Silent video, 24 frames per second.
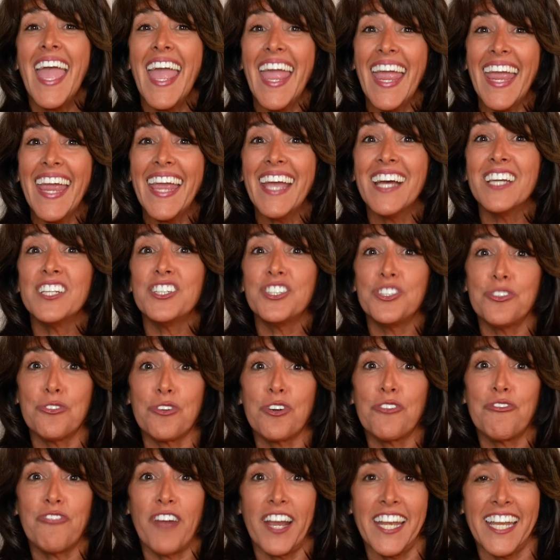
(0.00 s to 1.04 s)
and
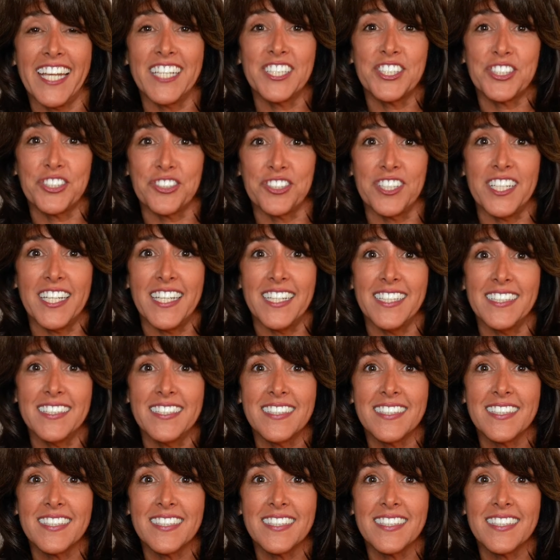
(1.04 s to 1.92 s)
your financial needs.